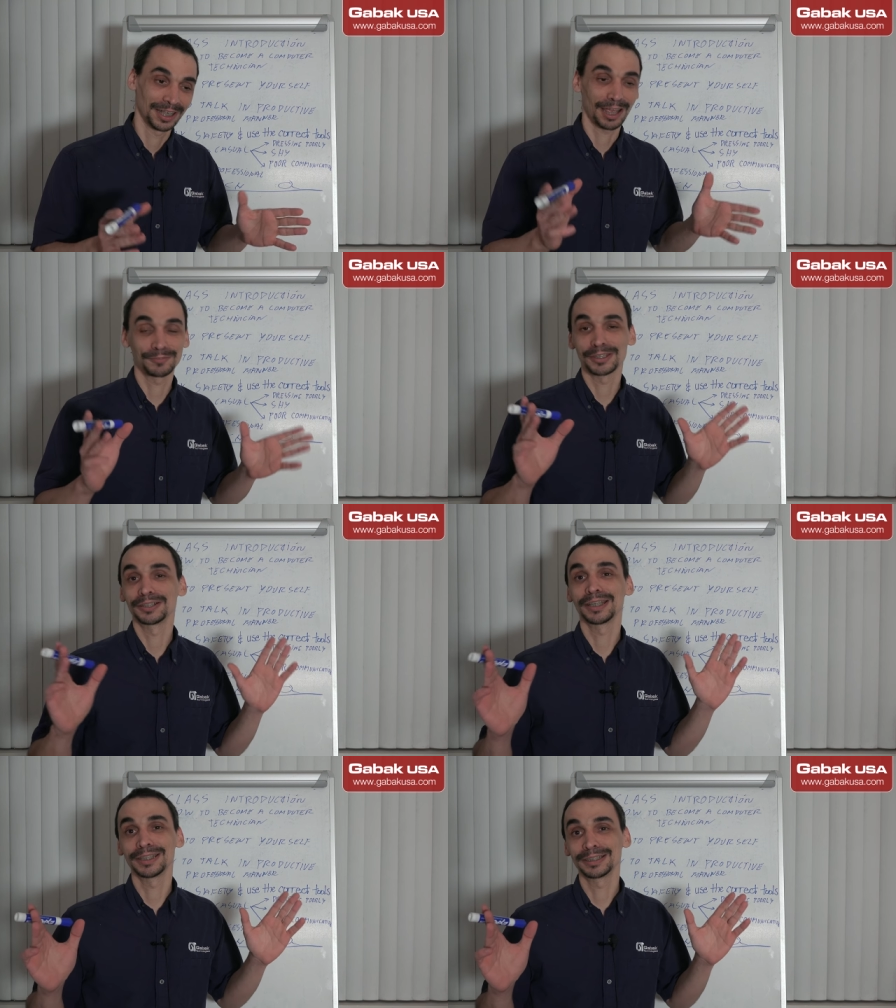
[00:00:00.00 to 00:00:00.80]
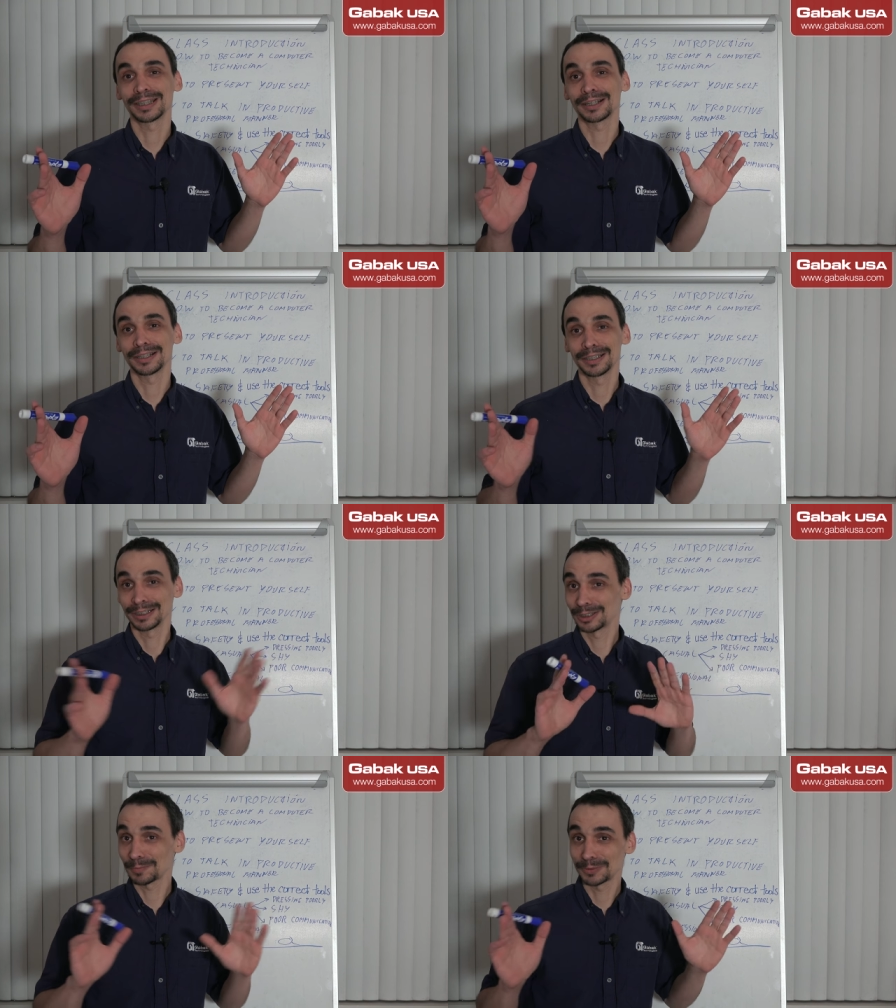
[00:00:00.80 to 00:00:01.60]
after they start,
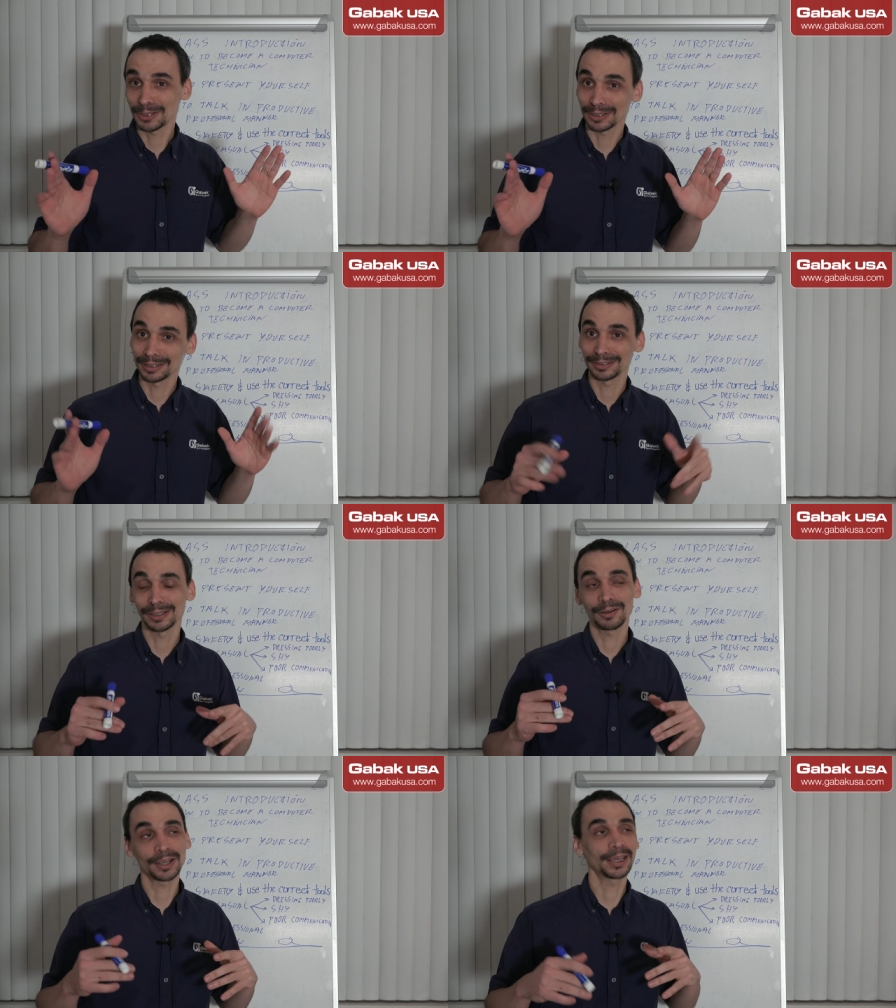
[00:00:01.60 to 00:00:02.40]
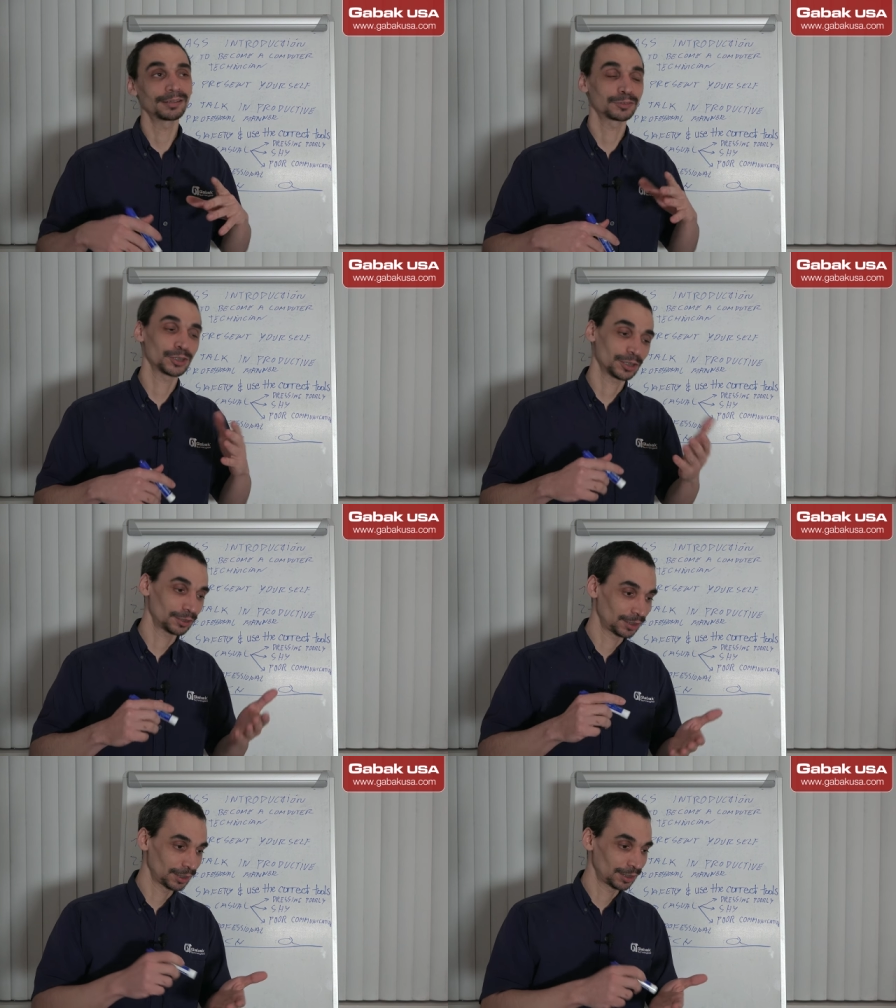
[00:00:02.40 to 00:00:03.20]
stop talking and say, okay, sir,
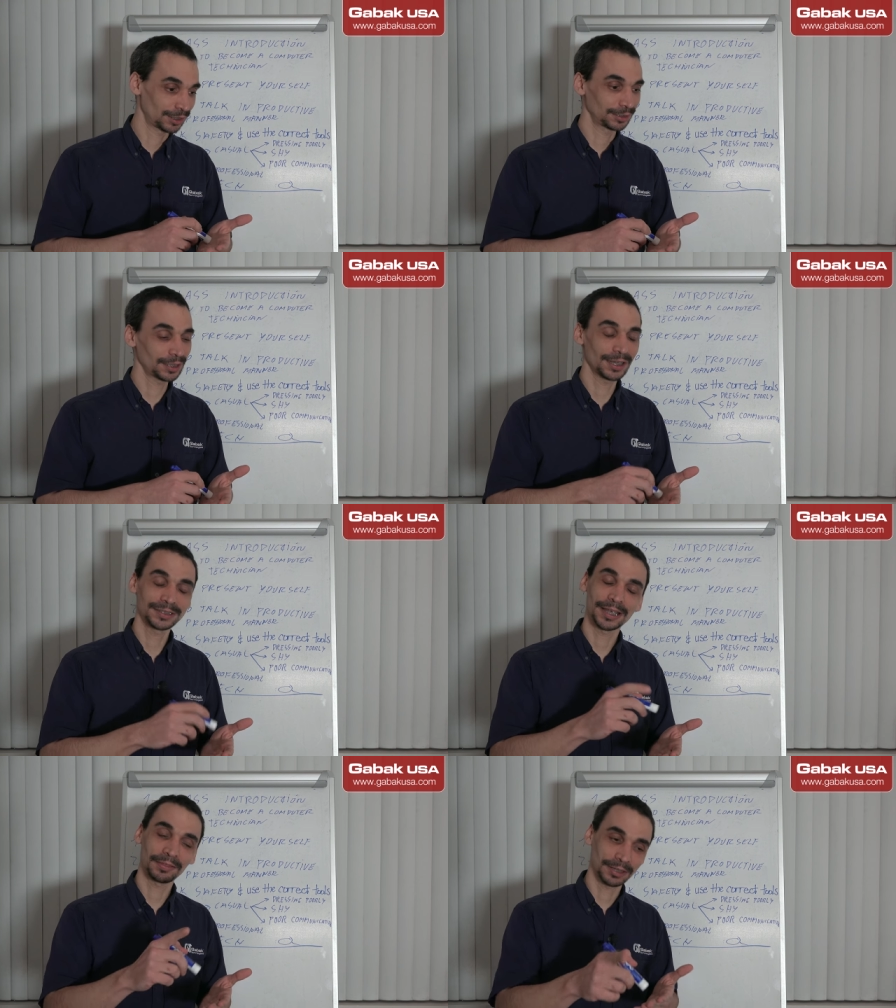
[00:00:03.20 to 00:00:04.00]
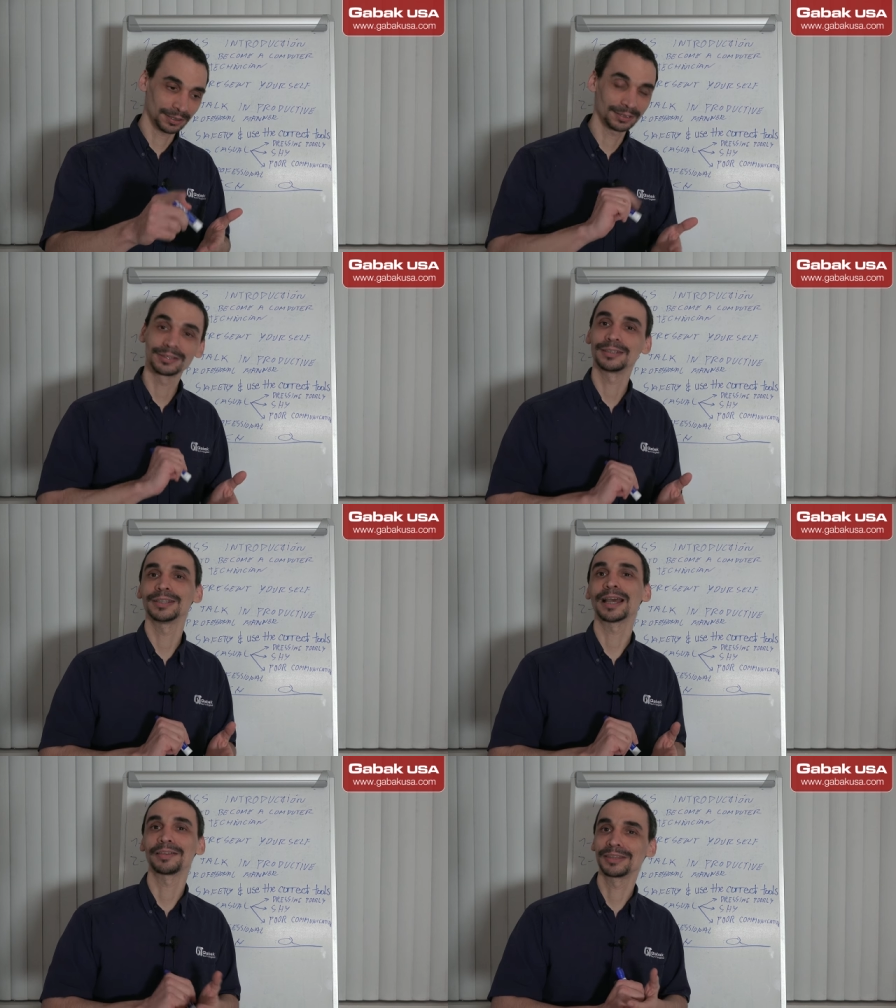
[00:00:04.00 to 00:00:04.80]
uh, yes, I think
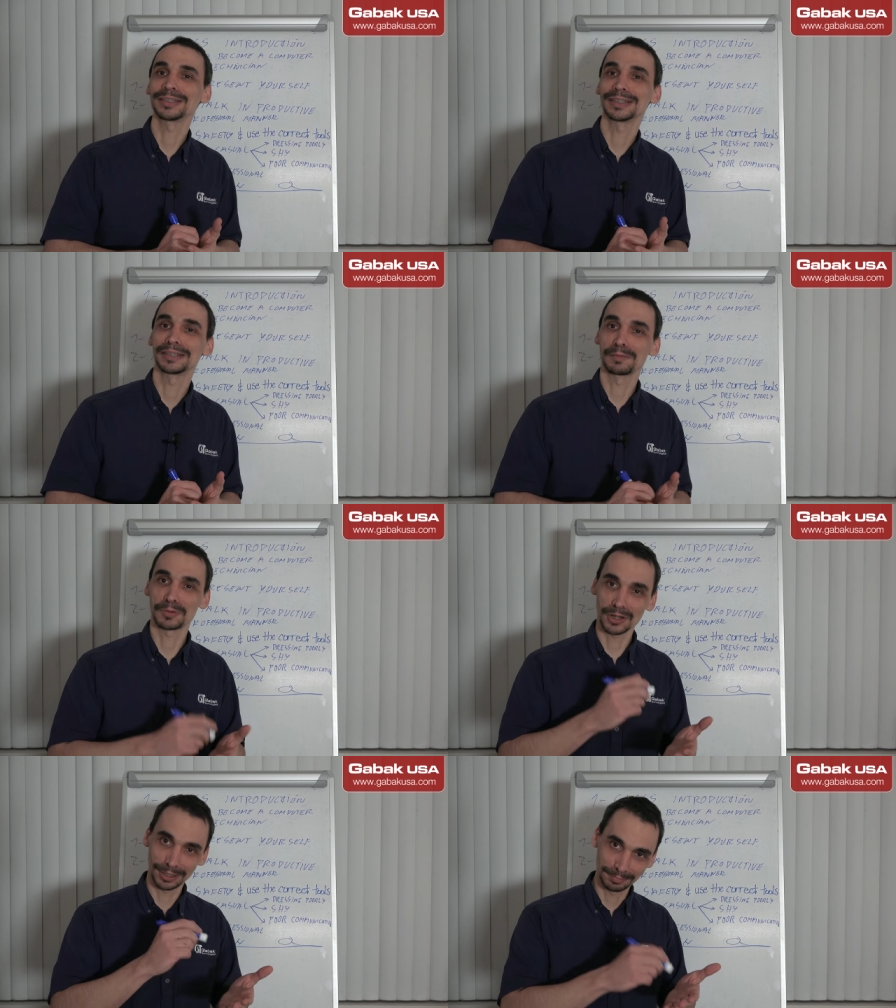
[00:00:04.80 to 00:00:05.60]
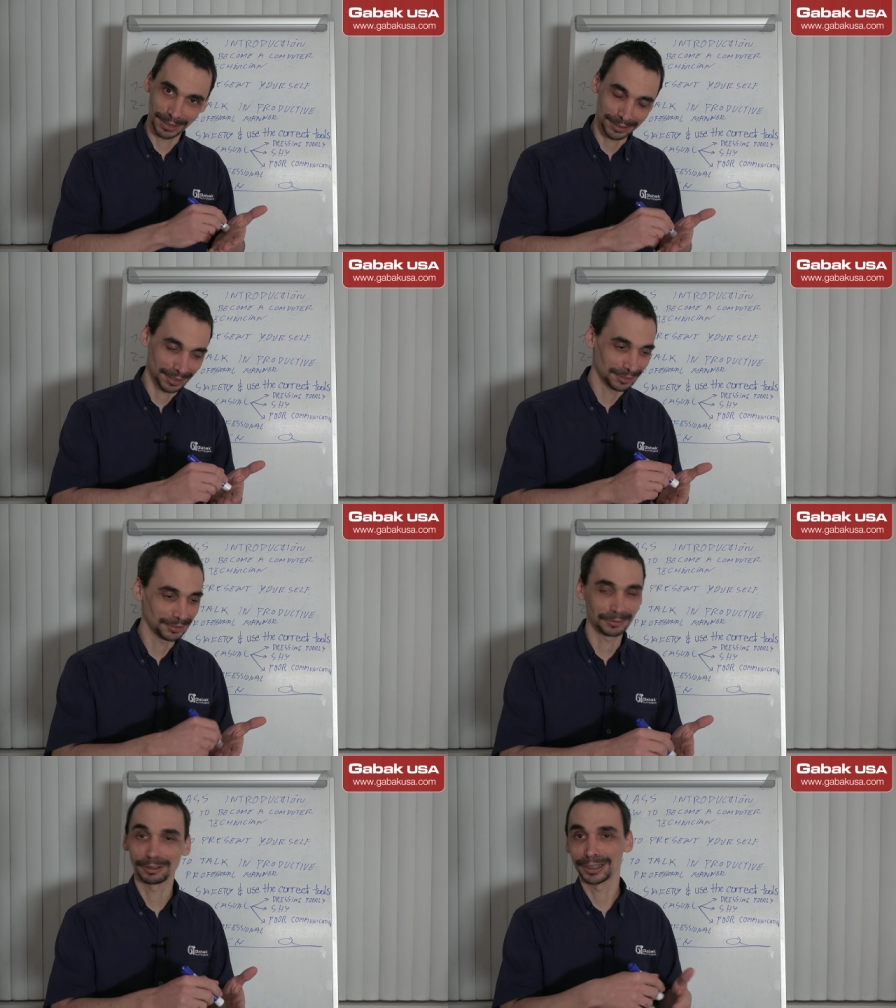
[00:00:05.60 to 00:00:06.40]
the, this is the problem, and then
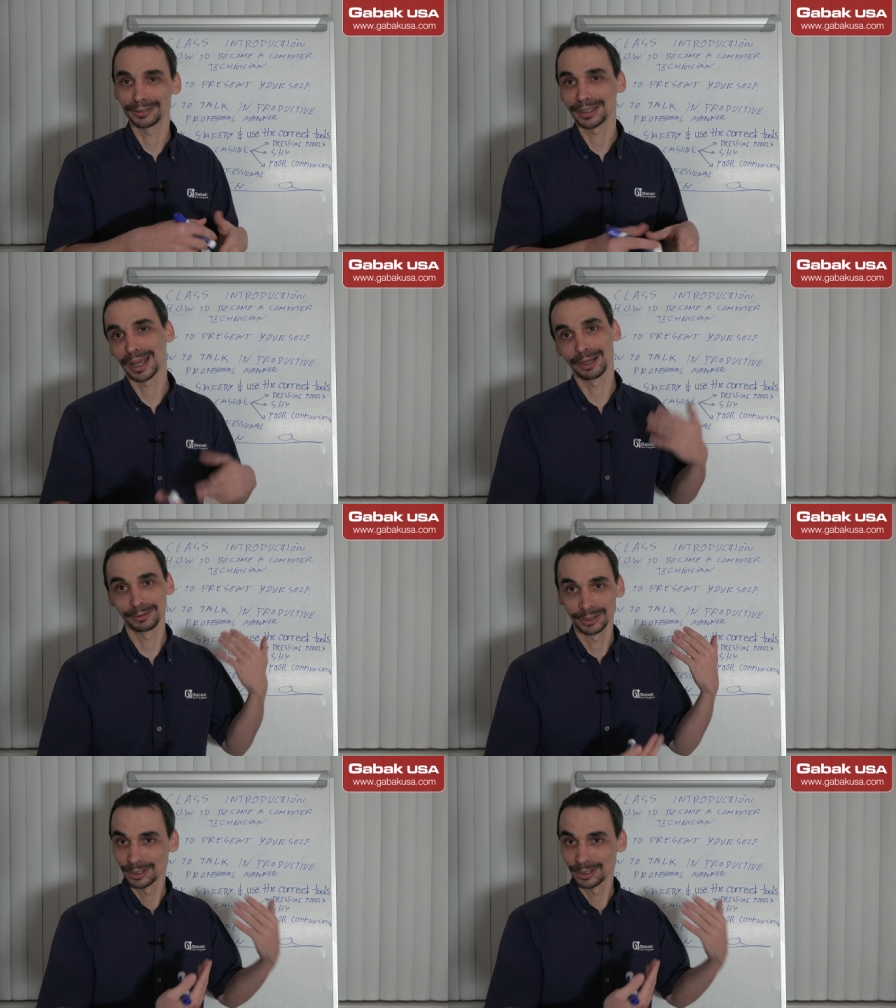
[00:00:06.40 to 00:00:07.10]
you write it down,